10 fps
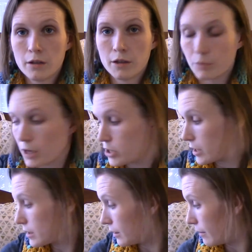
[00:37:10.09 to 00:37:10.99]
the
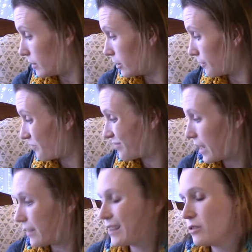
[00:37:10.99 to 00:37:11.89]
project to let me know.
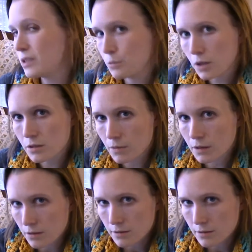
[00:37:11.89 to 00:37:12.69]
And that only works with